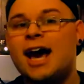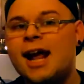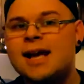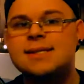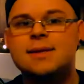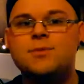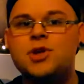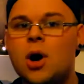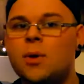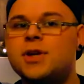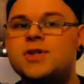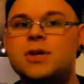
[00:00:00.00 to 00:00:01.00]
and ask them,
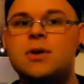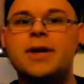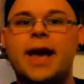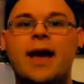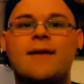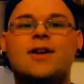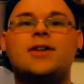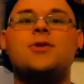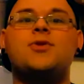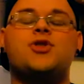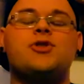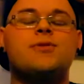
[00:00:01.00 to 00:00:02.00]
yo, is it okay if I
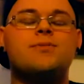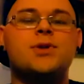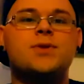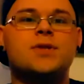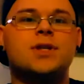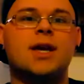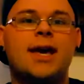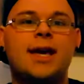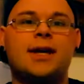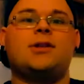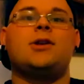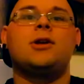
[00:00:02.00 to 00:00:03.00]
use your music
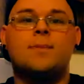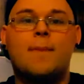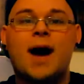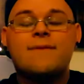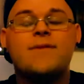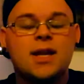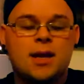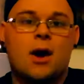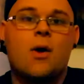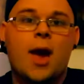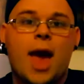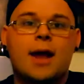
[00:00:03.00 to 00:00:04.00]
in my
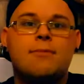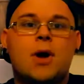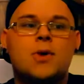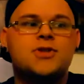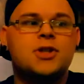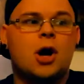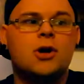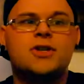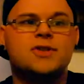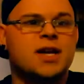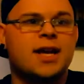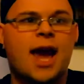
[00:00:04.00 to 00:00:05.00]
video? And most
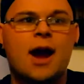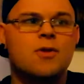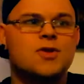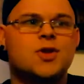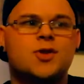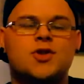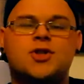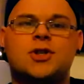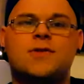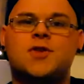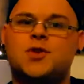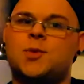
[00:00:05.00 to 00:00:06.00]
artists like Arizona
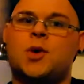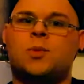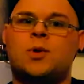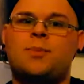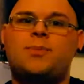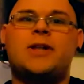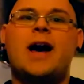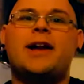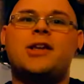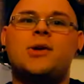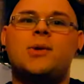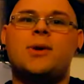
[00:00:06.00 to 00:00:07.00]
Zervas will reply
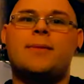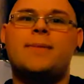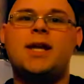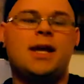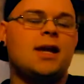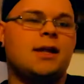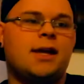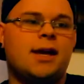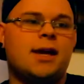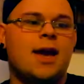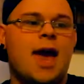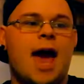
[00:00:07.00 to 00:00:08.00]
to you
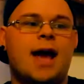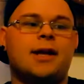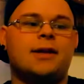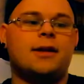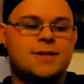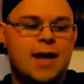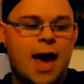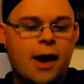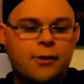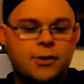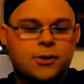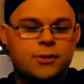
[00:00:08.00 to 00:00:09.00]
immediately and
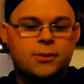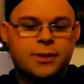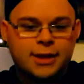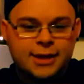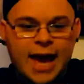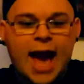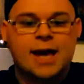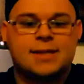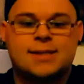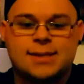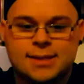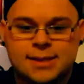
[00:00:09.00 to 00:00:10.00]
tell you,
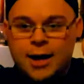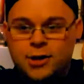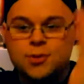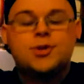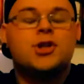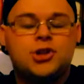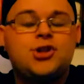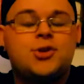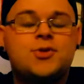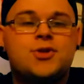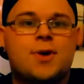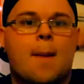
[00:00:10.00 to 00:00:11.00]
yes, you can
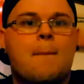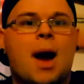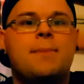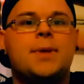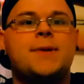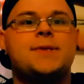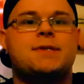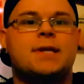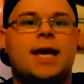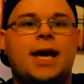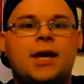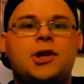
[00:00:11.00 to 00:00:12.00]
use my
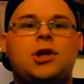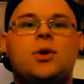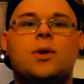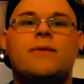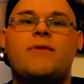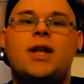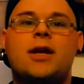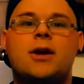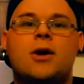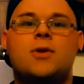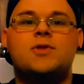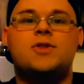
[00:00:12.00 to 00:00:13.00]
music in your
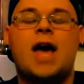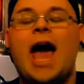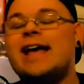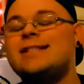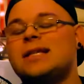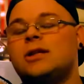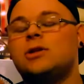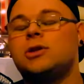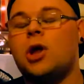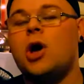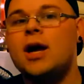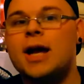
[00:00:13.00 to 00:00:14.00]
videos as
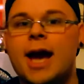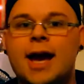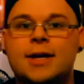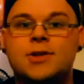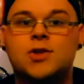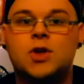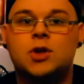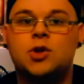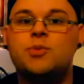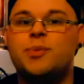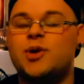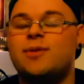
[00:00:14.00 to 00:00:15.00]
long as
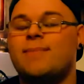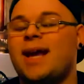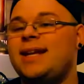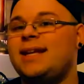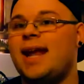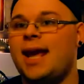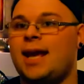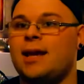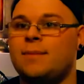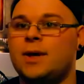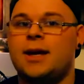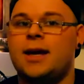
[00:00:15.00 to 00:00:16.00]
you put my
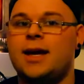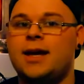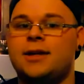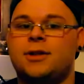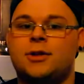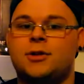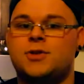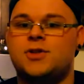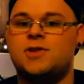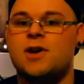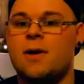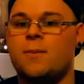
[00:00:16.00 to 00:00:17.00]
name in
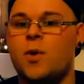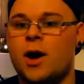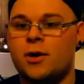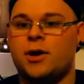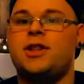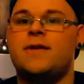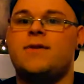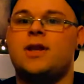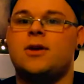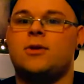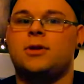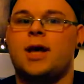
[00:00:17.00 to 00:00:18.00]
somewhere in the
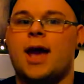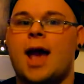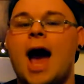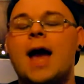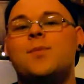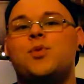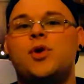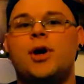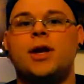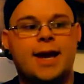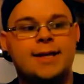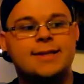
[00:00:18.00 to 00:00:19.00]
video. Like, I
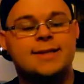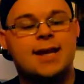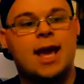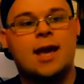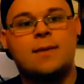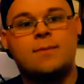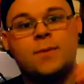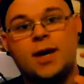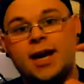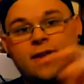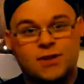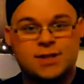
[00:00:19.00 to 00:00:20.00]
put his name
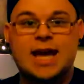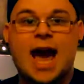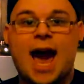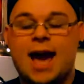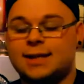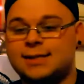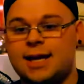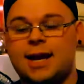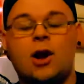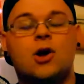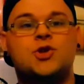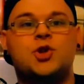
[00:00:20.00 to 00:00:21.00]
in the tags, and
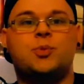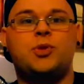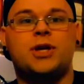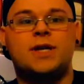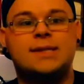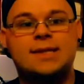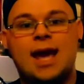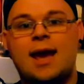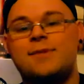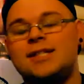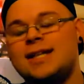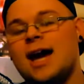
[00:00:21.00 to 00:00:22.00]
I also put his
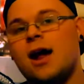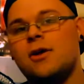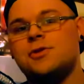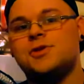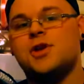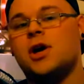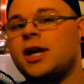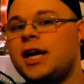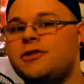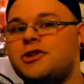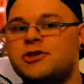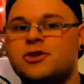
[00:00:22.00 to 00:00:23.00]
name and the title of the song
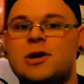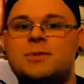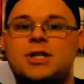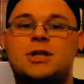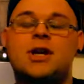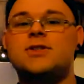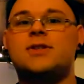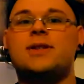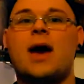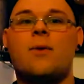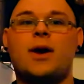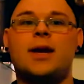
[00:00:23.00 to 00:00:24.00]
in the description, so
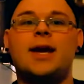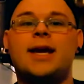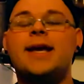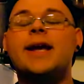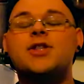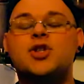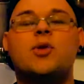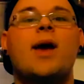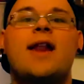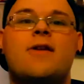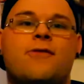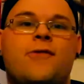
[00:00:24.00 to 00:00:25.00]
that way he gets
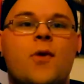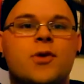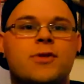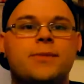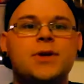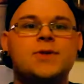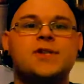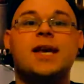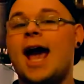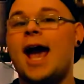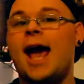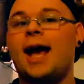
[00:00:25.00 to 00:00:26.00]
credit for the music,
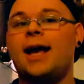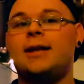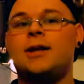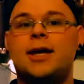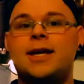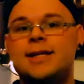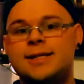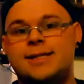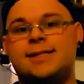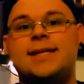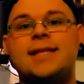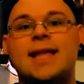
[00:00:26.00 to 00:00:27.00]
and he can
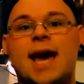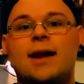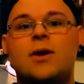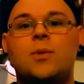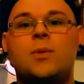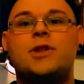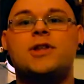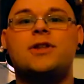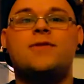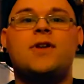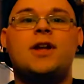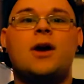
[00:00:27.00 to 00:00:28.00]
see that within
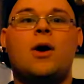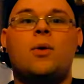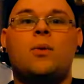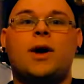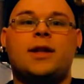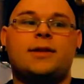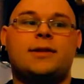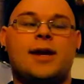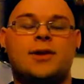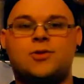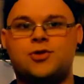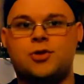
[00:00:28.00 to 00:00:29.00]
the video when
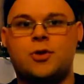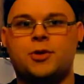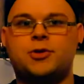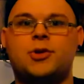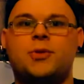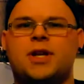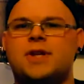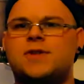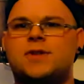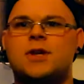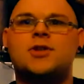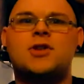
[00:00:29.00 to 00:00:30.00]
they're scrolling through and
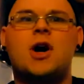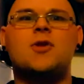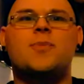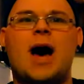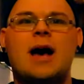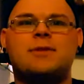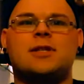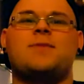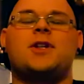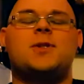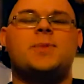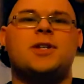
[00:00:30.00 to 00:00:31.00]
his song pops up
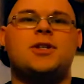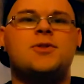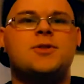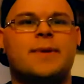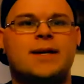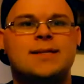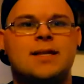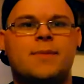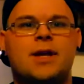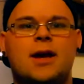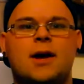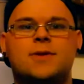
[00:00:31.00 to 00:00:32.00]
that it's being used by
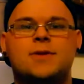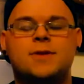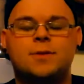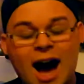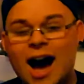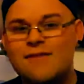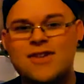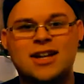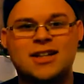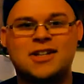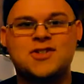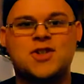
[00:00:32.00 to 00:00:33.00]
somebody else. I've had
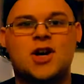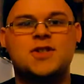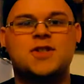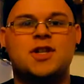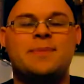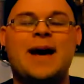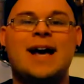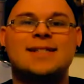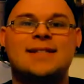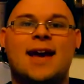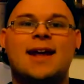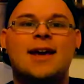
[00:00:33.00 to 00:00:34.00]
a lot of songs in the
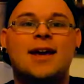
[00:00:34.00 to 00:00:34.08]
past that